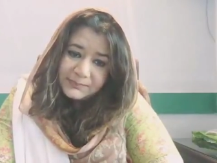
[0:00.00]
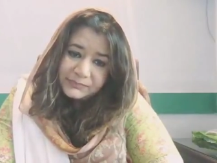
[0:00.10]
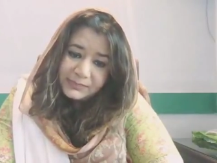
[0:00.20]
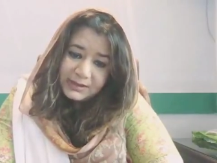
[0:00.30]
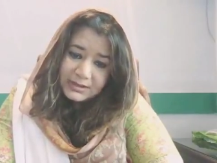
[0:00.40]

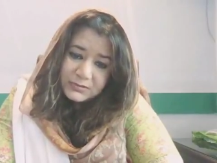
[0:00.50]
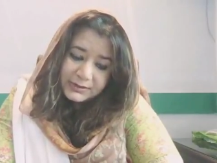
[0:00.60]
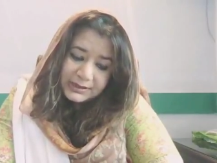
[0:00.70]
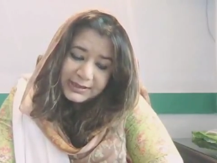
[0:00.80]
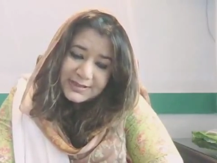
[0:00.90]

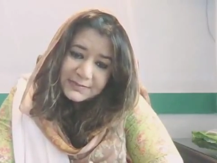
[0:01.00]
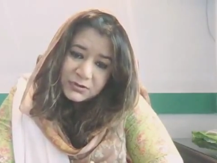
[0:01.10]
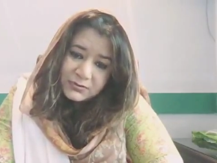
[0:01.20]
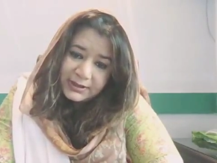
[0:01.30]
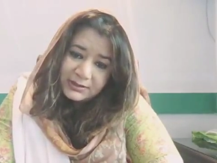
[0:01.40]
Israel has been
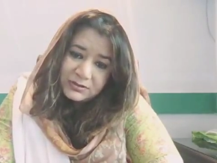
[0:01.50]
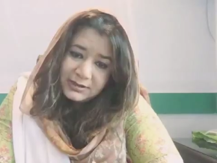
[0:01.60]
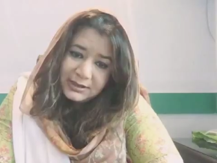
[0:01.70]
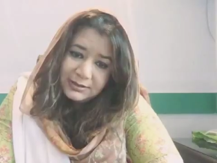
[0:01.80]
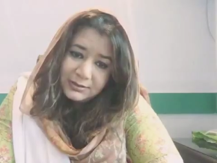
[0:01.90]
trying to
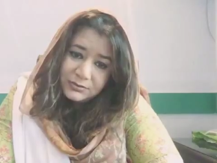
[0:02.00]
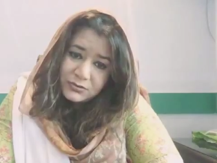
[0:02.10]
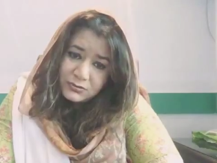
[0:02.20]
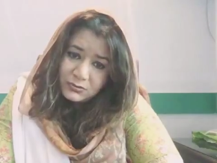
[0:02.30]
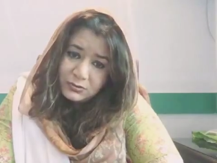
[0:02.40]
gain
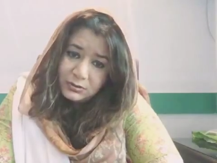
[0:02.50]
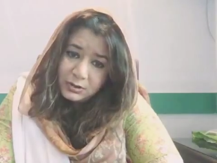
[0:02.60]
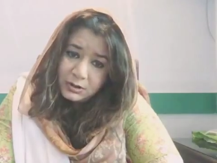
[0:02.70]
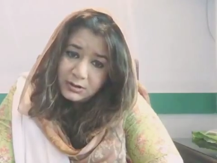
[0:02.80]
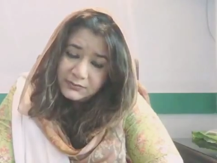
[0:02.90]
control
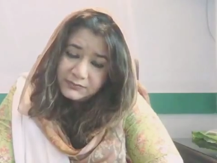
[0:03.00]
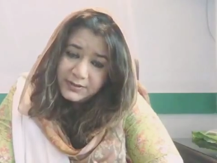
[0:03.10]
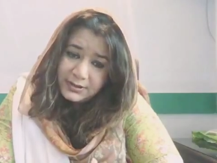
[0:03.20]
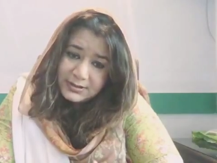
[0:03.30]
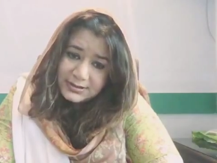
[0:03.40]
of
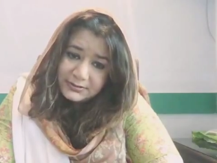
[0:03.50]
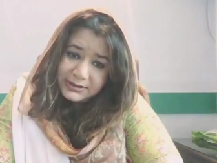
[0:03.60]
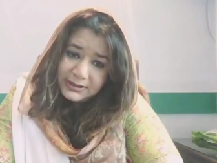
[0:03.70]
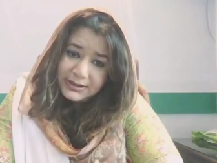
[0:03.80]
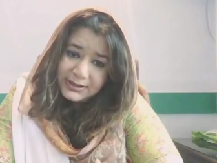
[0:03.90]

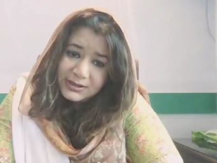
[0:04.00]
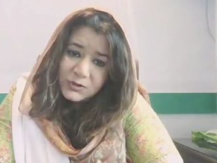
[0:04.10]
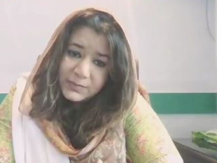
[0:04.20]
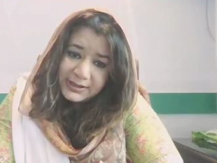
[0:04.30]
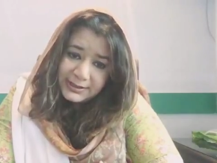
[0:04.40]
Syria inch
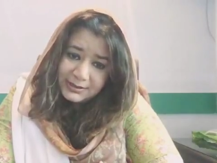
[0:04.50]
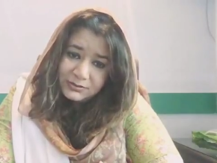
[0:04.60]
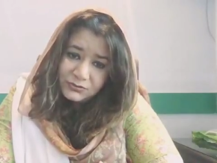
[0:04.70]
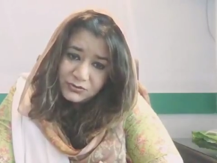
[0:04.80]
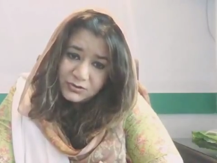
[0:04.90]
by
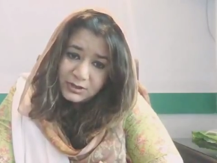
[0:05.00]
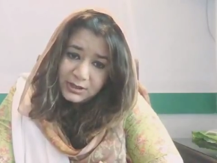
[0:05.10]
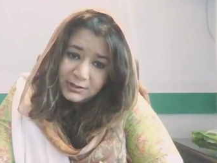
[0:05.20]
inch